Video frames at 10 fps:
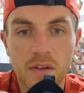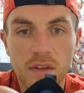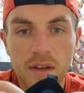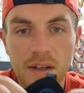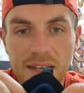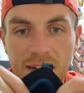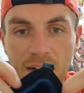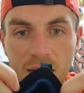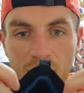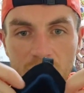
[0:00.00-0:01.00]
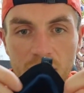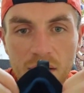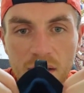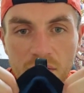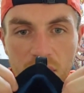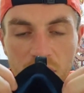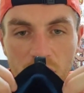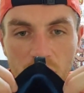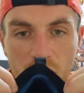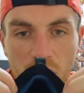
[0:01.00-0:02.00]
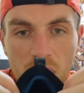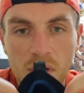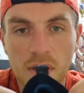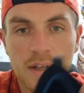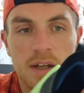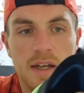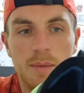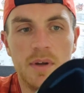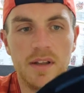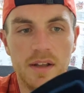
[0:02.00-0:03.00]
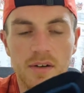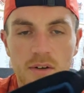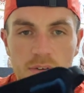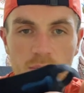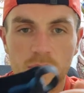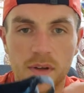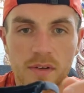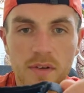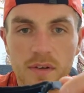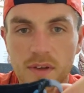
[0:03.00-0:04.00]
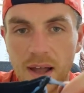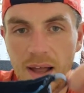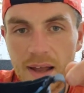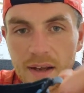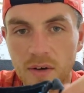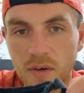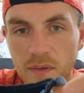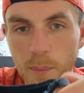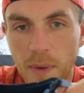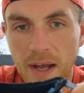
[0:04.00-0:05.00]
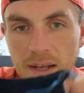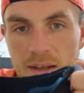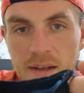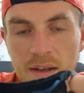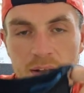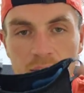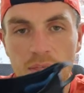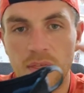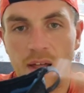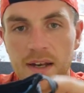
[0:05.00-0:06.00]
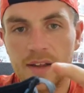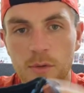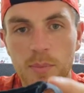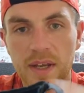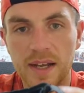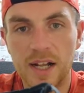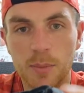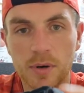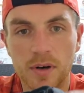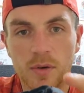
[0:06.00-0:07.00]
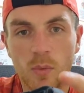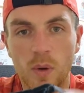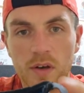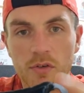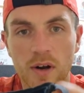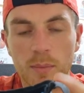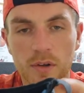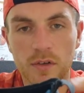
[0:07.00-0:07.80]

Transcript: the heel lock that they've introduced, and then also this tag on the back. That is a big helper when you're trying to put the